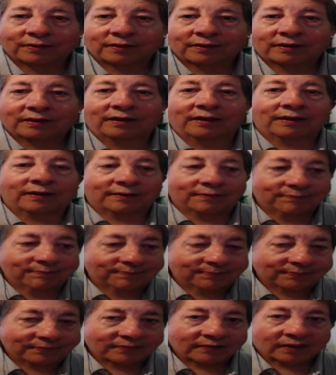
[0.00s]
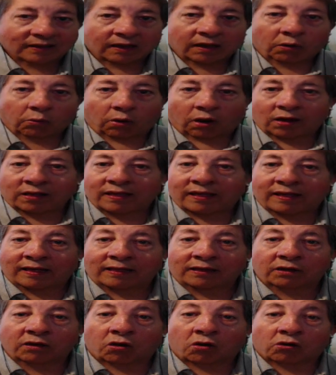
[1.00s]
Yeah. Well,
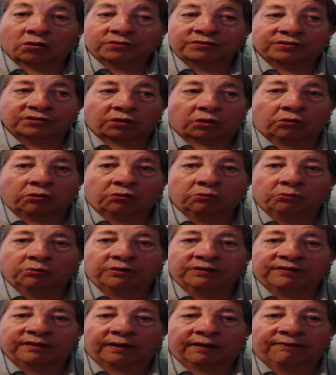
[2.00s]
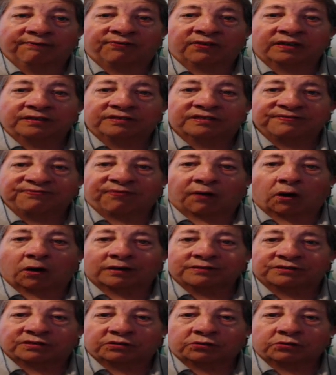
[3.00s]
and it all started with Vince
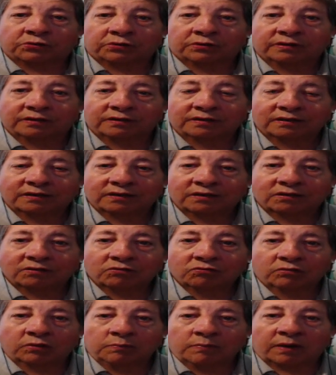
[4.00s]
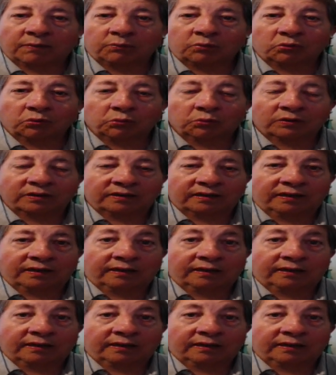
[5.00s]
Foster. Remember when he...